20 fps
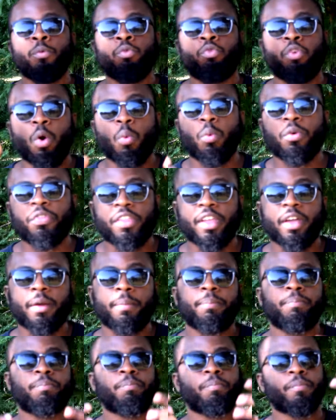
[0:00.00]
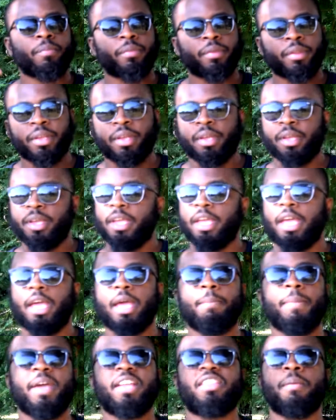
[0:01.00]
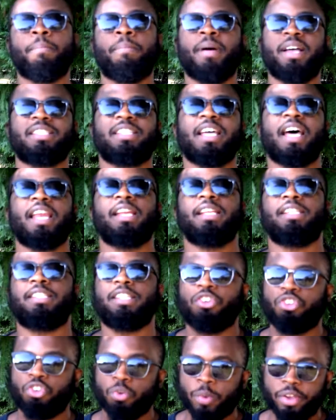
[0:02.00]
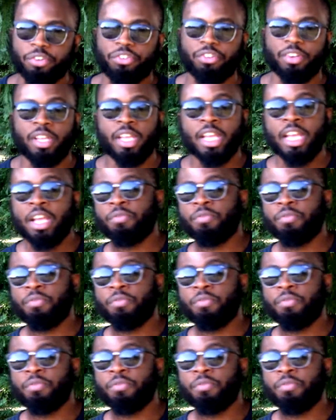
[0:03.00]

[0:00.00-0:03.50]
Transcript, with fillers: grow with them, and make the best out of the situation.